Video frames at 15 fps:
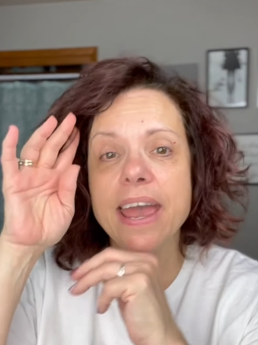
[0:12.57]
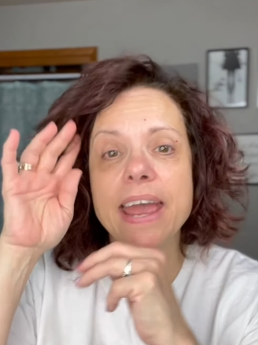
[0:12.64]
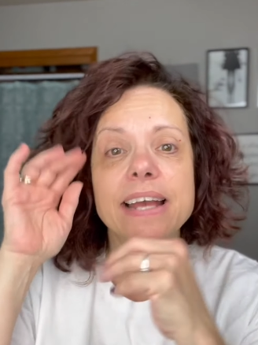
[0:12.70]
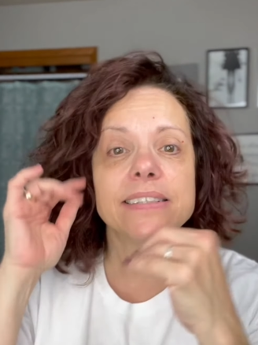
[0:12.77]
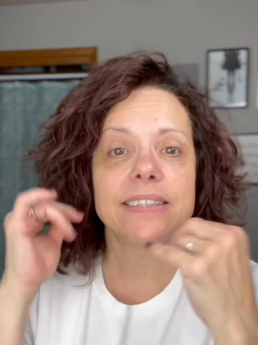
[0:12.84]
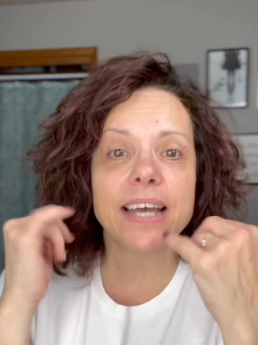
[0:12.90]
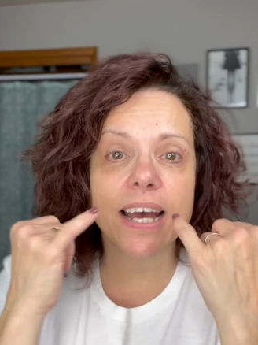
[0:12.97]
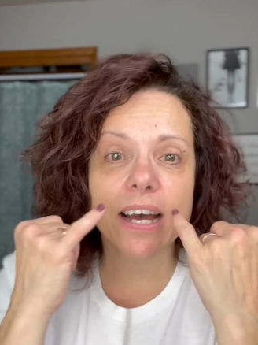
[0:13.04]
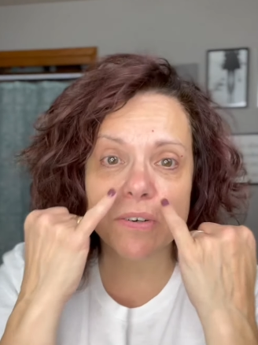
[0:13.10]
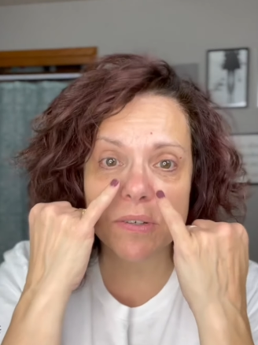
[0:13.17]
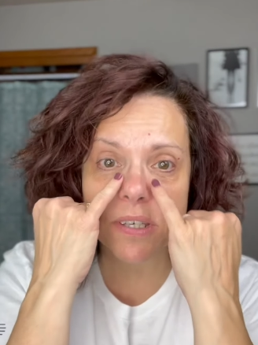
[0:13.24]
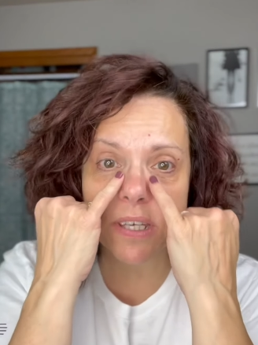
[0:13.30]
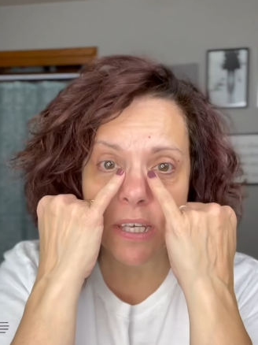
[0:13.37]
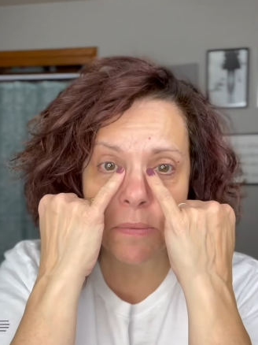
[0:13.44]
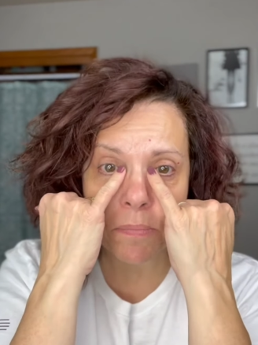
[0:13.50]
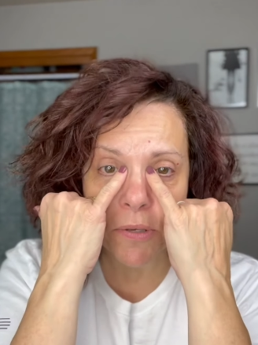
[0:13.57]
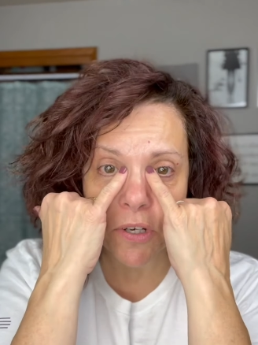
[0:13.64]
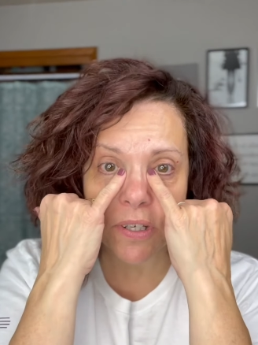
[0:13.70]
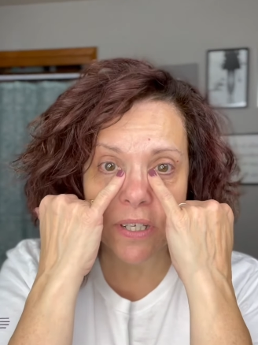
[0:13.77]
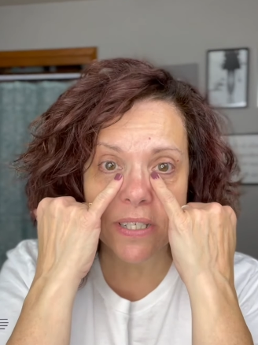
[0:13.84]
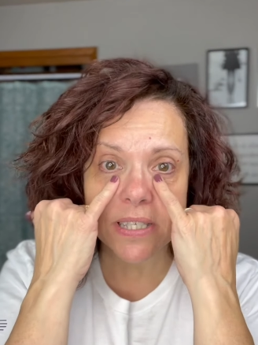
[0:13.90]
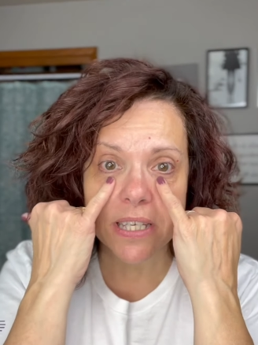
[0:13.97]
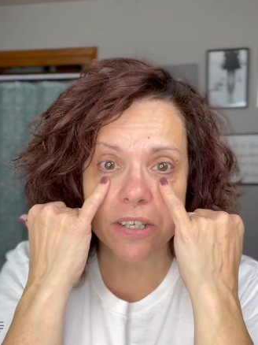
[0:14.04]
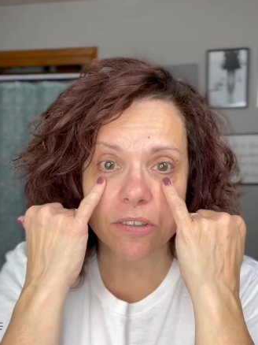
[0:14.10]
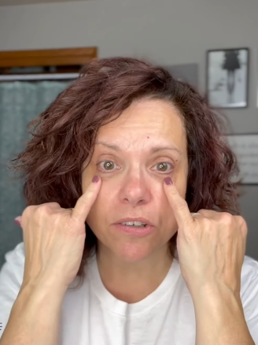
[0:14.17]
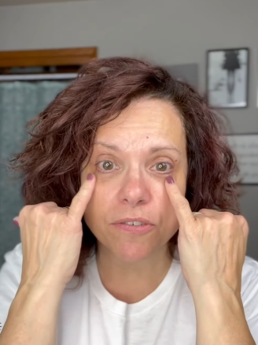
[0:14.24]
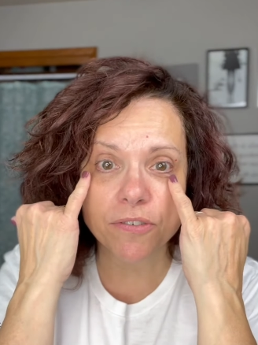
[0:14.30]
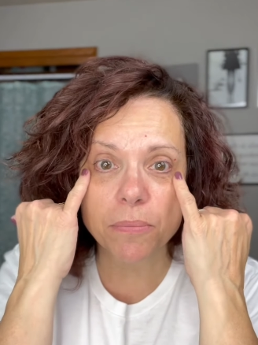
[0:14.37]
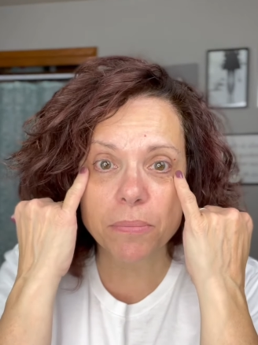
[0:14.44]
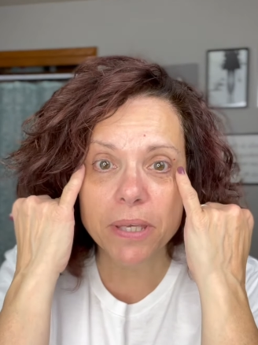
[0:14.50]
is how to keep your concealer
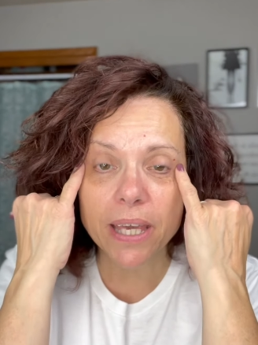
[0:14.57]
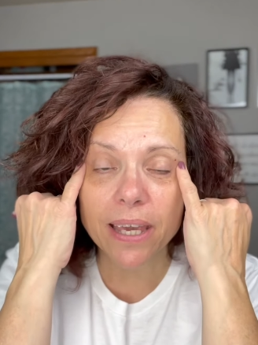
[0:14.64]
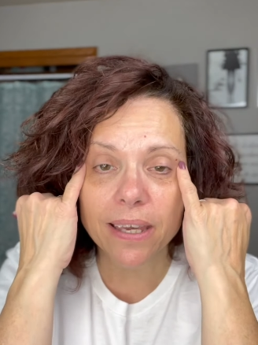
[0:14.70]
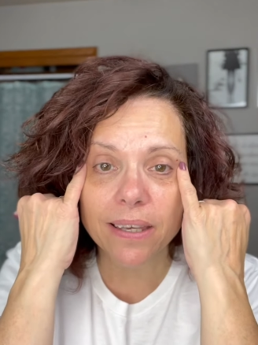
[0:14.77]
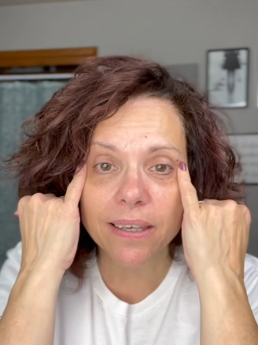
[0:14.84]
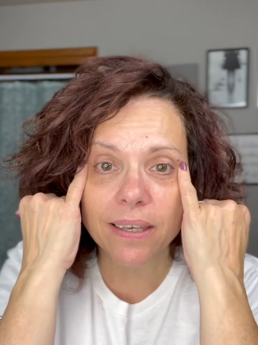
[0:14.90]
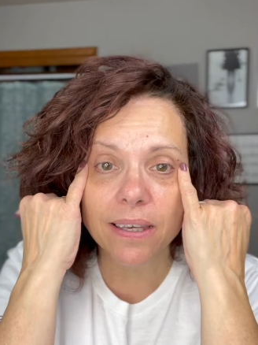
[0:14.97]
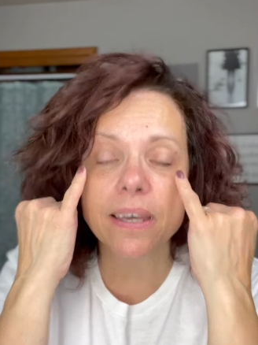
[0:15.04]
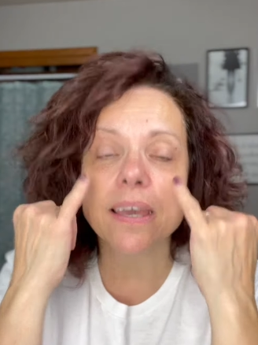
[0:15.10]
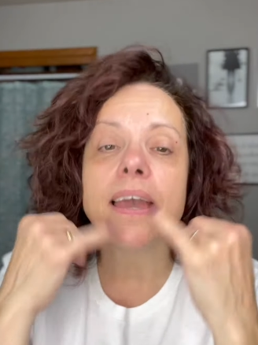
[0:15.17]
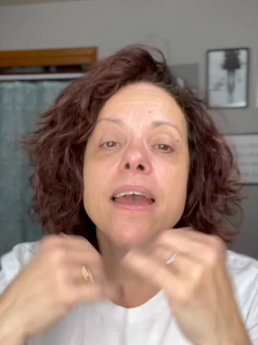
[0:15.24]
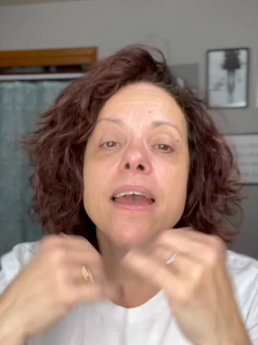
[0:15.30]
from caking